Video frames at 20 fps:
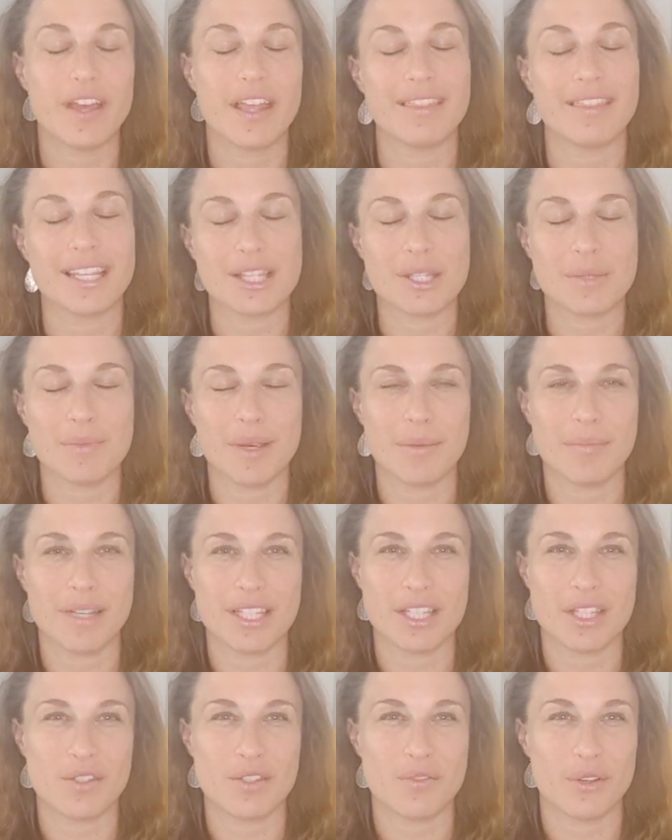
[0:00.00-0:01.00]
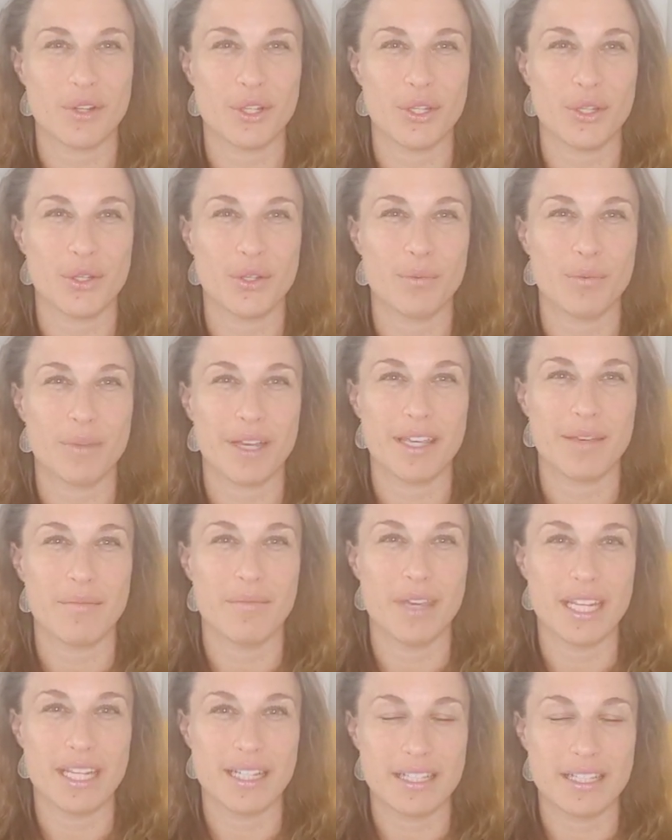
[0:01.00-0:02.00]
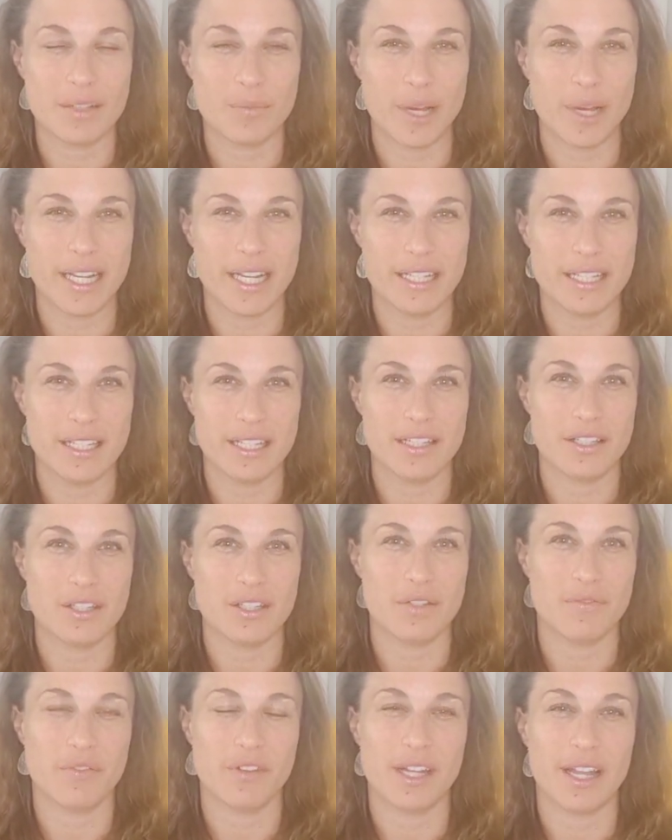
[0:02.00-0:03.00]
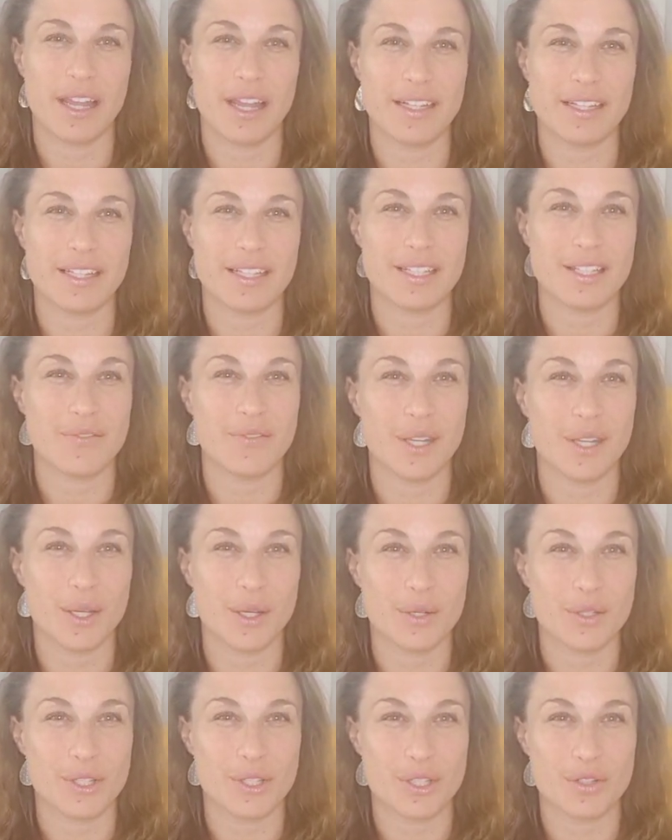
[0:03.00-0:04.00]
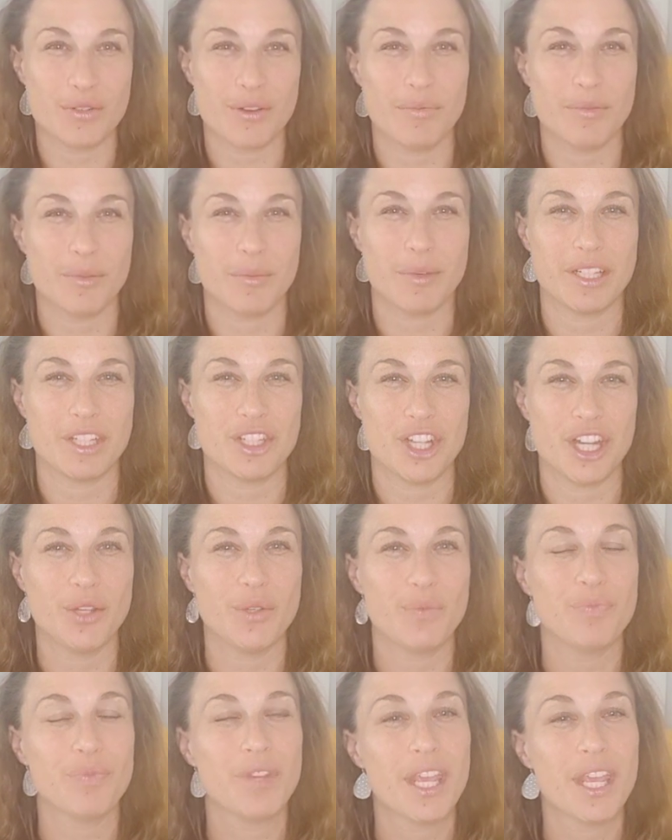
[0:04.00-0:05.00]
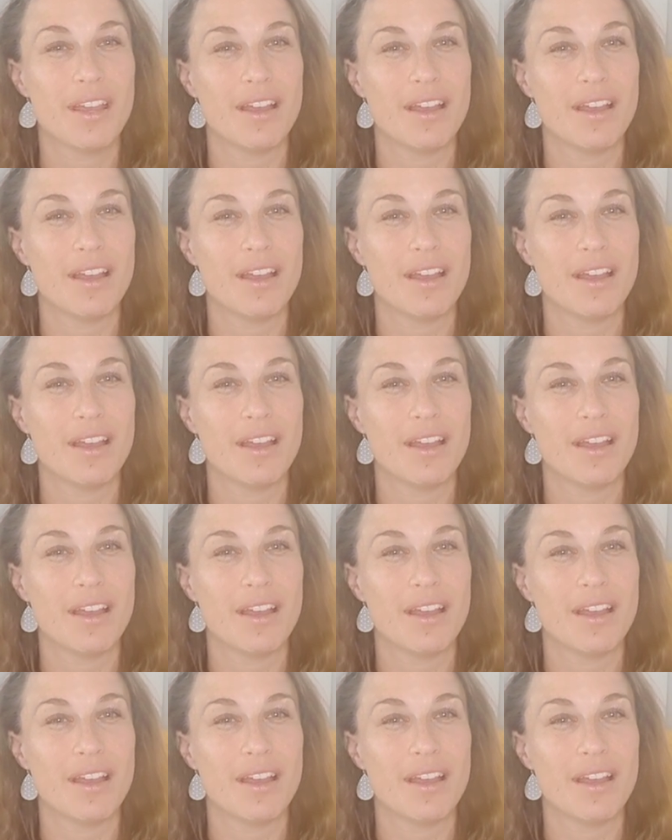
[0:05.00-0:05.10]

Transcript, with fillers: And that's my message for you, my amazing Pisces. If you like this video, subscribe to my channel.